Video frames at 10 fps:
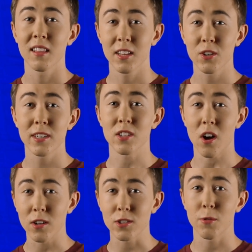Litter is
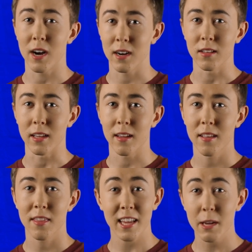also ugly.
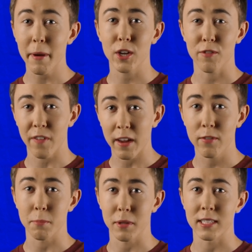Think about your
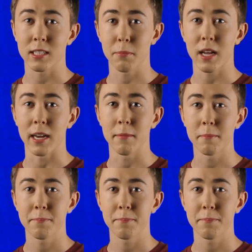favorite place to play.